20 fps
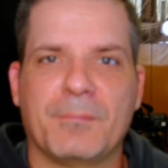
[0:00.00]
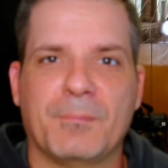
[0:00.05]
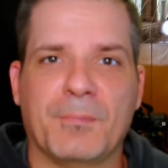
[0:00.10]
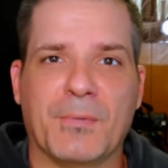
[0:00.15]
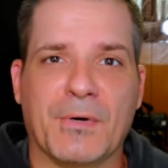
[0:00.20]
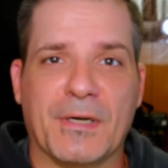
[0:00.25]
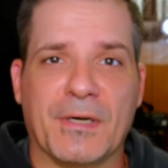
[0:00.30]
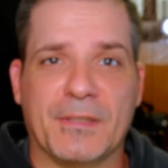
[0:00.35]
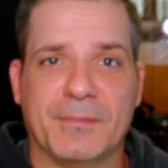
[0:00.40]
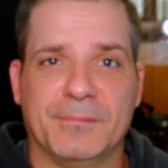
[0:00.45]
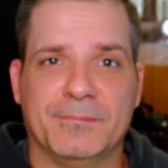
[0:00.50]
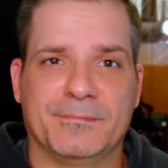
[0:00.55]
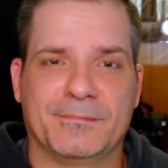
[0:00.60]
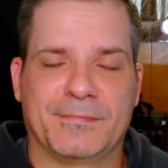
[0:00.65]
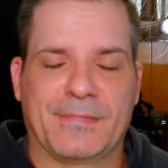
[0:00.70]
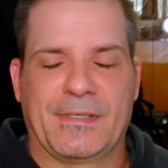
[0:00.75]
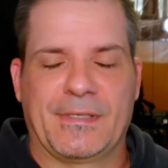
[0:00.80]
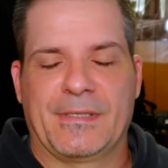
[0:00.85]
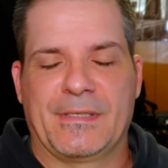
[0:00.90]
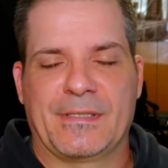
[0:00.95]
but
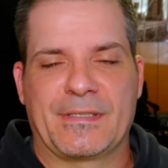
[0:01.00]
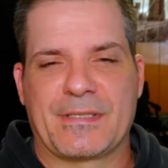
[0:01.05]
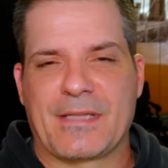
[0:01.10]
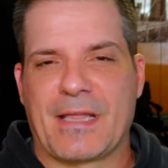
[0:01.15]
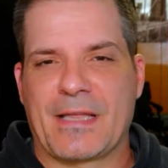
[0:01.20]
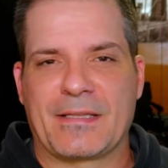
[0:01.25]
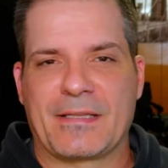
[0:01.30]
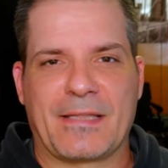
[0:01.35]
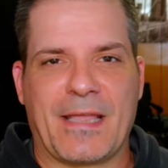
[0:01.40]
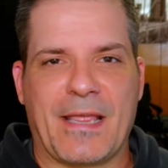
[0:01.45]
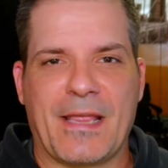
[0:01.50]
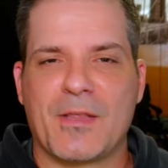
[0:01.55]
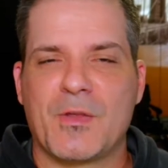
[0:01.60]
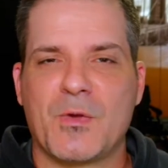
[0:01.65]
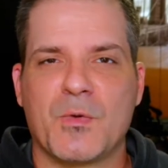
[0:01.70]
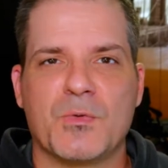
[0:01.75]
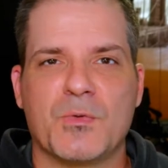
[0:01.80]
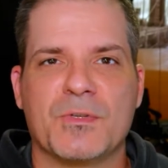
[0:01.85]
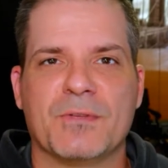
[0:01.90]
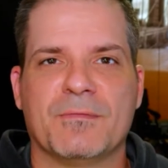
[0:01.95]
it's not that
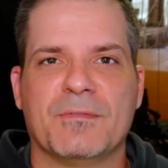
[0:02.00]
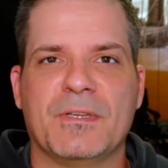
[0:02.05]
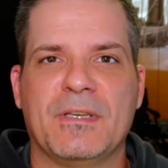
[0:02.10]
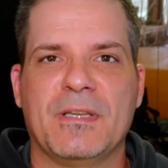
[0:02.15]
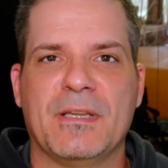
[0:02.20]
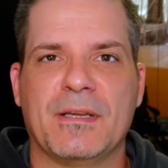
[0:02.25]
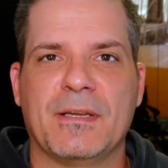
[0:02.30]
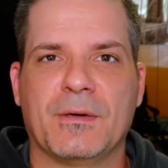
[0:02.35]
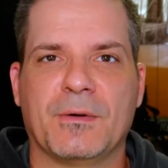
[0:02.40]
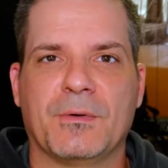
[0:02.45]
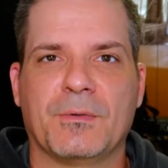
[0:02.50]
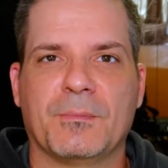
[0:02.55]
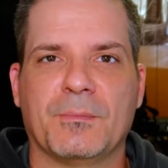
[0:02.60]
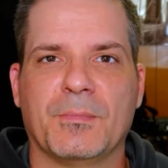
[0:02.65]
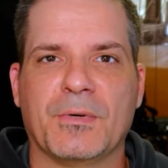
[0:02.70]
huge of a deal.